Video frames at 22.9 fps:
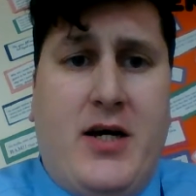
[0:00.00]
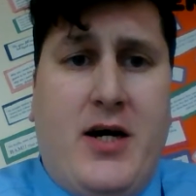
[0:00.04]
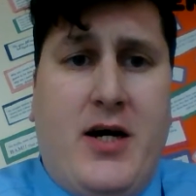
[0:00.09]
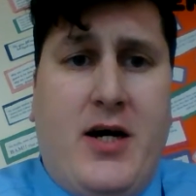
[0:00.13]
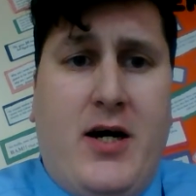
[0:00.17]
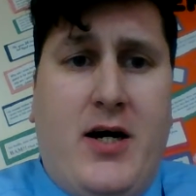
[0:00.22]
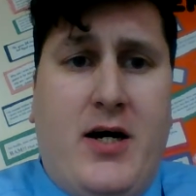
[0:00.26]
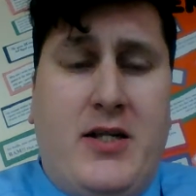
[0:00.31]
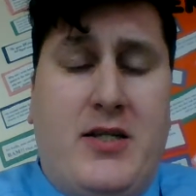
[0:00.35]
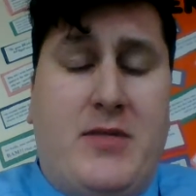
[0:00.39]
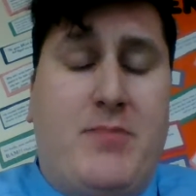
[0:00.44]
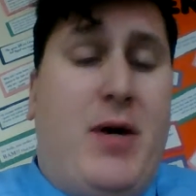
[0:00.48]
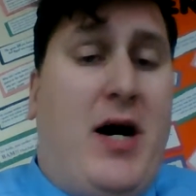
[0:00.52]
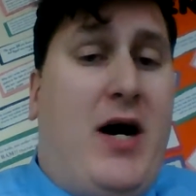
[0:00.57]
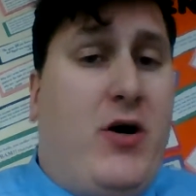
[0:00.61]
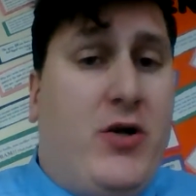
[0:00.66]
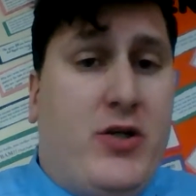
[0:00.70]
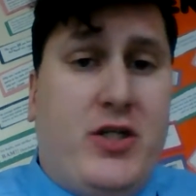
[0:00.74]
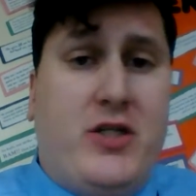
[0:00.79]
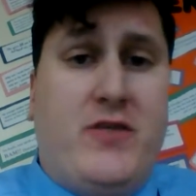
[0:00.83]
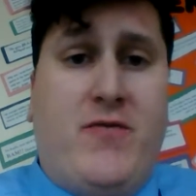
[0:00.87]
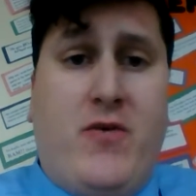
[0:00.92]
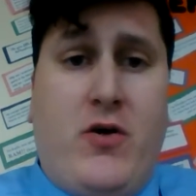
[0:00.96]
Uh,
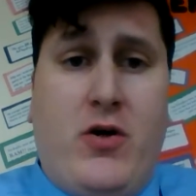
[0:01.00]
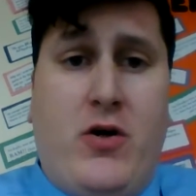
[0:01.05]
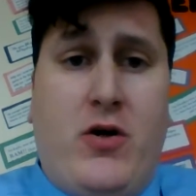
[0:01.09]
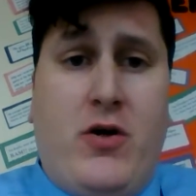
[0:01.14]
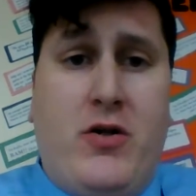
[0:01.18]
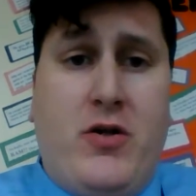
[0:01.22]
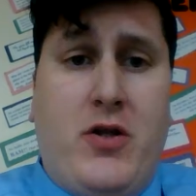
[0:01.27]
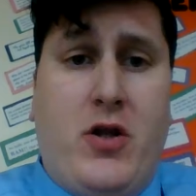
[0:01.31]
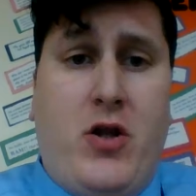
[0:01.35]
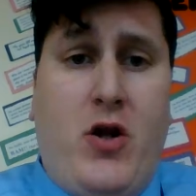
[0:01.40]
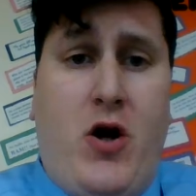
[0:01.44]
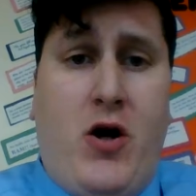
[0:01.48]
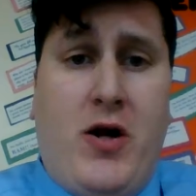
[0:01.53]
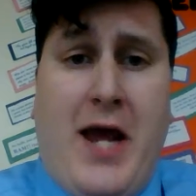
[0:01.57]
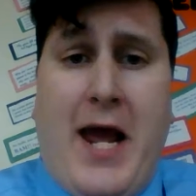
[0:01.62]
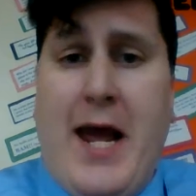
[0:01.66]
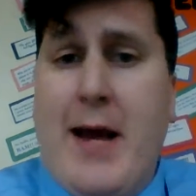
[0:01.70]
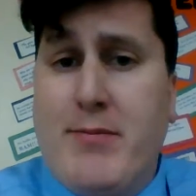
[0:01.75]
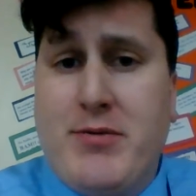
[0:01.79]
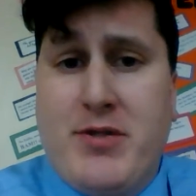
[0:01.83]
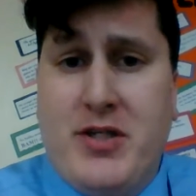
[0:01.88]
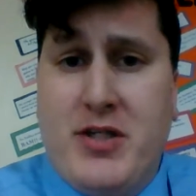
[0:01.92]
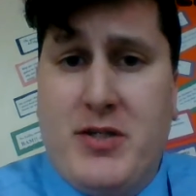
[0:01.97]
apologies for the long
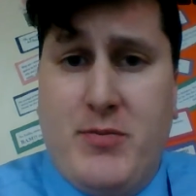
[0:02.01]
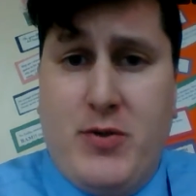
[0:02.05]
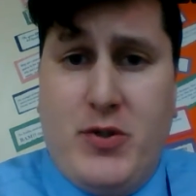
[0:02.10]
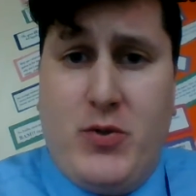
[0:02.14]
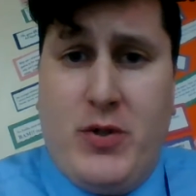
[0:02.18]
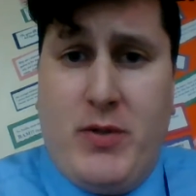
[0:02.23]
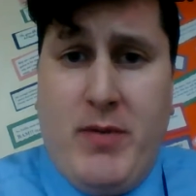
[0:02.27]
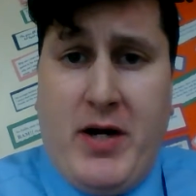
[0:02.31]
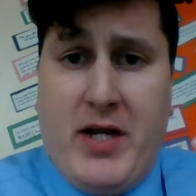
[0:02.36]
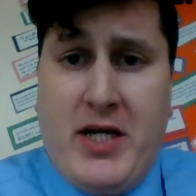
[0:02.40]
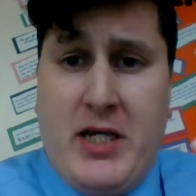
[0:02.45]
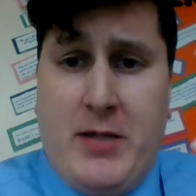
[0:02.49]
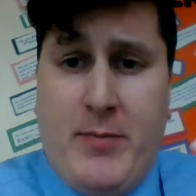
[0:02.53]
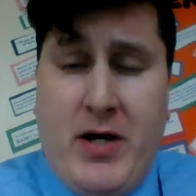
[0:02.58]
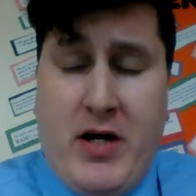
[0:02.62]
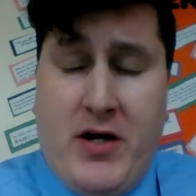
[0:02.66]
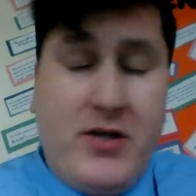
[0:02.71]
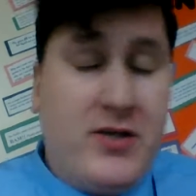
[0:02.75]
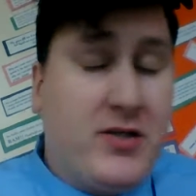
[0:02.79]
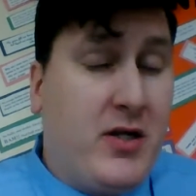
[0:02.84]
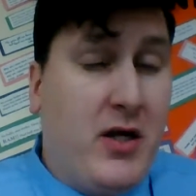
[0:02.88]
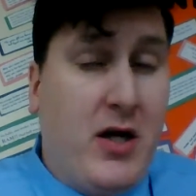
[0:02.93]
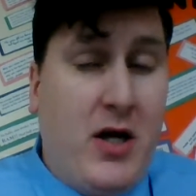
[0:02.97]
absence between my
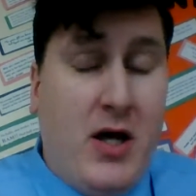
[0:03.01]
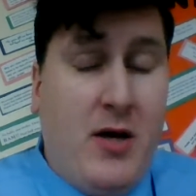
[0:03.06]
emails,